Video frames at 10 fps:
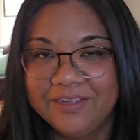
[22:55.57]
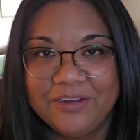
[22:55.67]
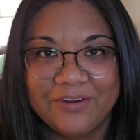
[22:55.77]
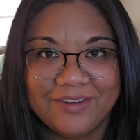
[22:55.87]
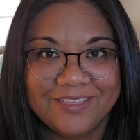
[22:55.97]

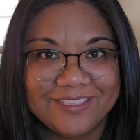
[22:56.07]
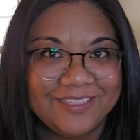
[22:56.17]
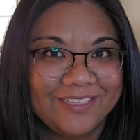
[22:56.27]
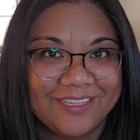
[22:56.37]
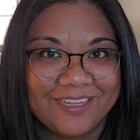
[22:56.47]

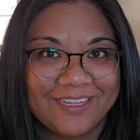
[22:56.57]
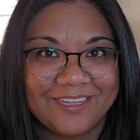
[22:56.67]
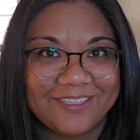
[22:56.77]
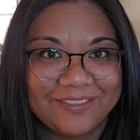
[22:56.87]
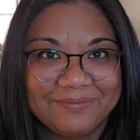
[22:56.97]
current
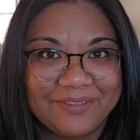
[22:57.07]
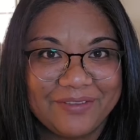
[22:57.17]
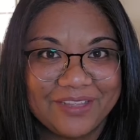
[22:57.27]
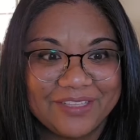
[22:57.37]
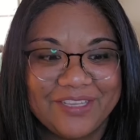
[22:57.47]
uh,
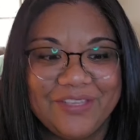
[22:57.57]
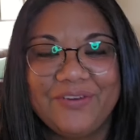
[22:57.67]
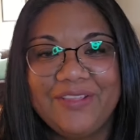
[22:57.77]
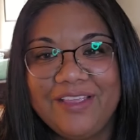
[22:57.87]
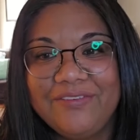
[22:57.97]
events in
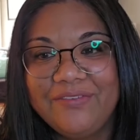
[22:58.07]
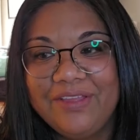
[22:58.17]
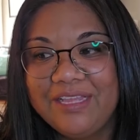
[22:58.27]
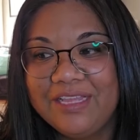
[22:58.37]
your life